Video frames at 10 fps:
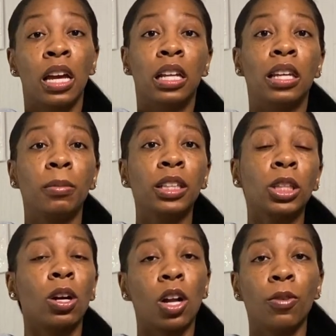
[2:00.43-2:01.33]
Let me
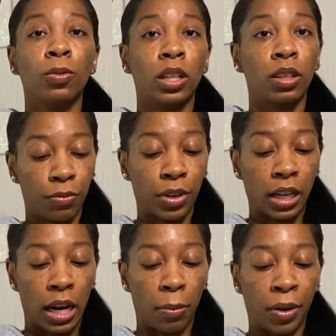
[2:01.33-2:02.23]
start off with the front
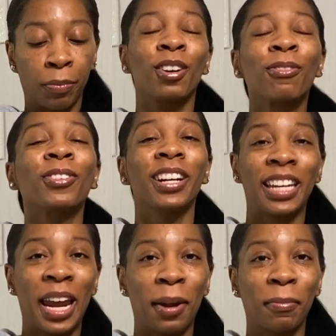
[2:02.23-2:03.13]
camera. The front
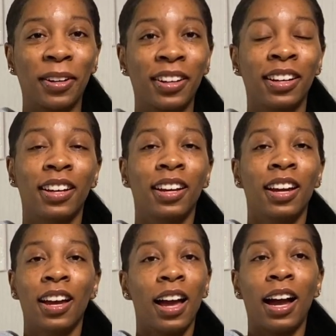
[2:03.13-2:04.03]
camera,
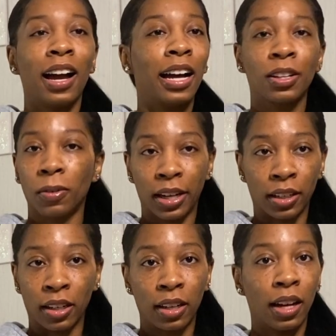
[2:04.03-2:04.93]
I don't
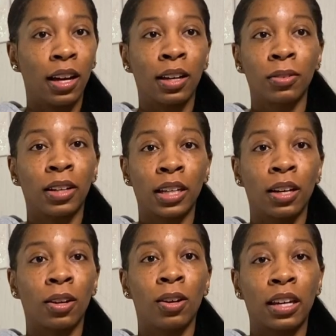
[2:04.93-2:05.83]
like it. I don't like it
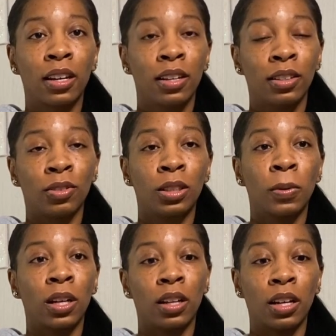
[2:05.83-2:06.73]
at all. You
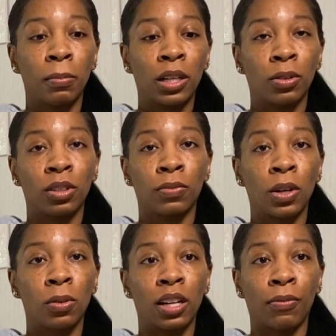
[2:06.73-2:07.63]
spent a lot of money on this
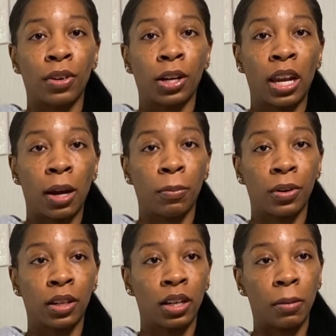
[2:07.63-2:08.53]
phone. The front camera
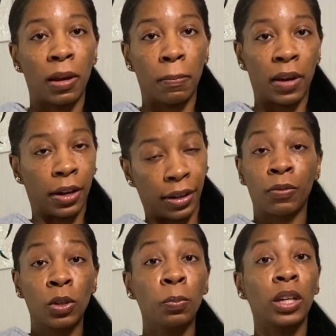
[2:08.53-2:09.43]
could have been better.
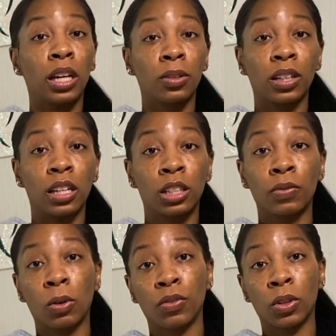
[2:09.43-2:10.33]
If you plan on getting this
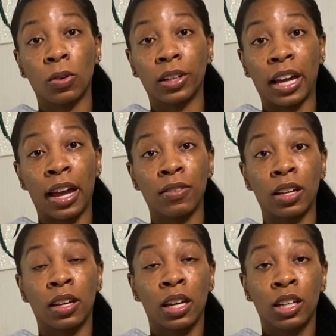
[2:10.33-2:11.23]
phone, if you don't already have
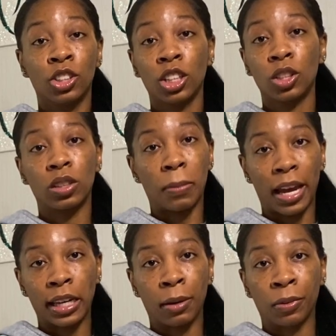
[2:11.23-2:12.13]
it, just use the
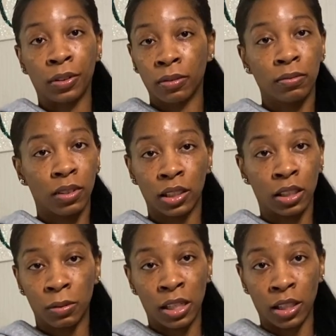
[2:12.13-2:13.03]
back camera. It's
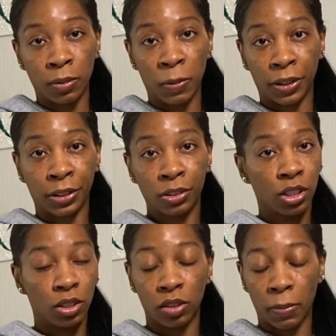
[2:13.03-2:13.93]
just 10 times better.
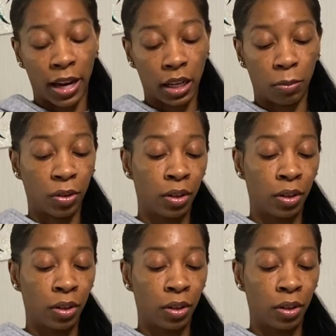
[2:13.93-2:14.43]
Just use the back camera.